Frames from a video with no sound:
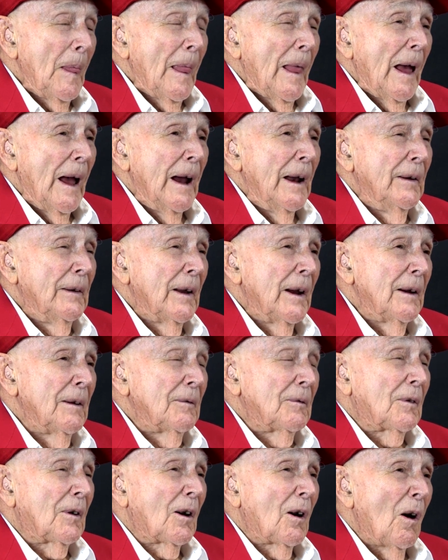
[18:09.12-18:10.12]
and they
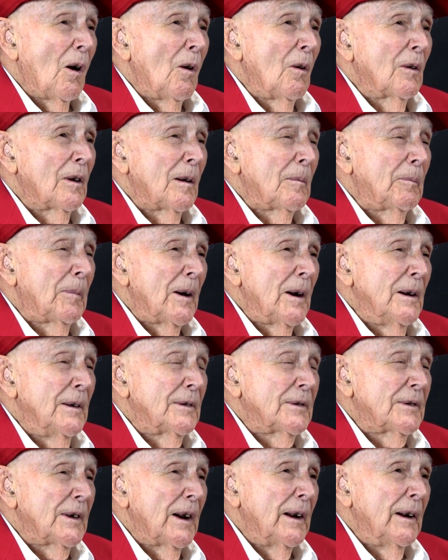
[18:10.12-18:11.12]
called up there
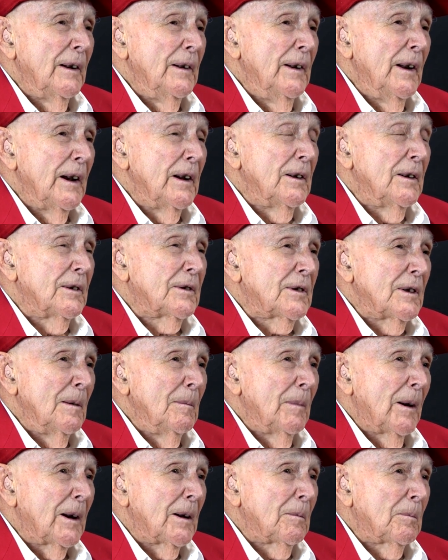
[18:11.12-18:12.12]
and said they needed
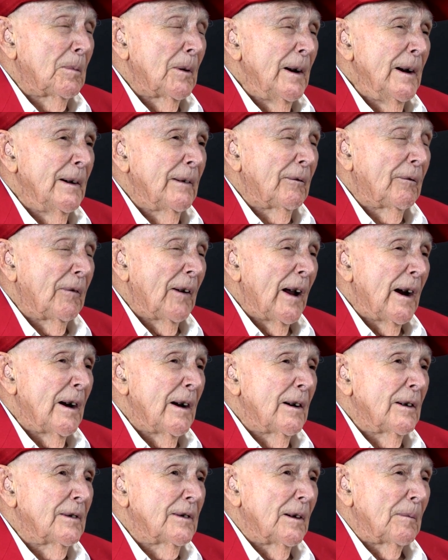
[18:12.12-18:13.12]
somebody to bring
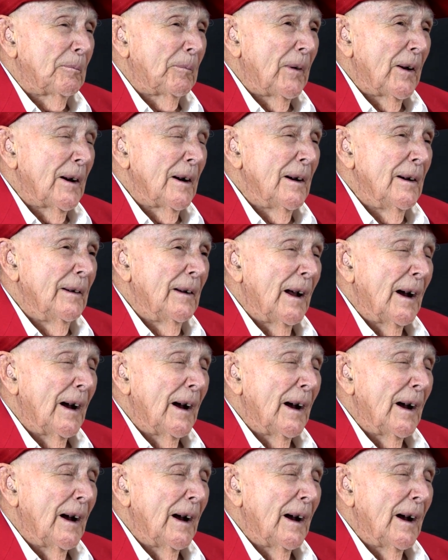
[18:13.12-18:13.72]
flares up there, and